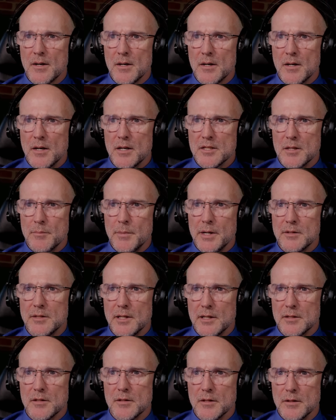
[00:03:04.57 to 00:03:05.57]
I somehow
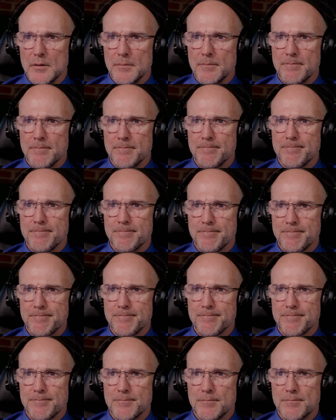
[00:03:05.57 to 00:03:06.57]
doubt it, though.
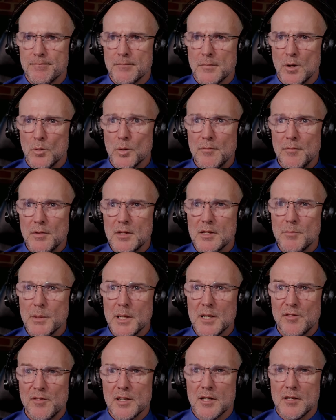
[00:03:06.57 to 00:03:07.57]
I'll give you the
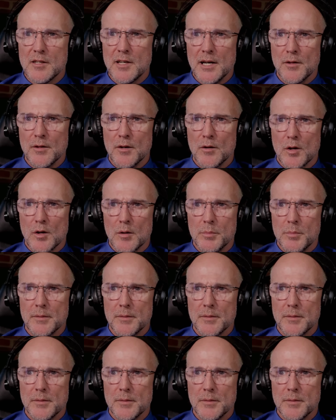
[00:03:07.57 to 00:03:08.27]
benefit of the doubt, though, Rob.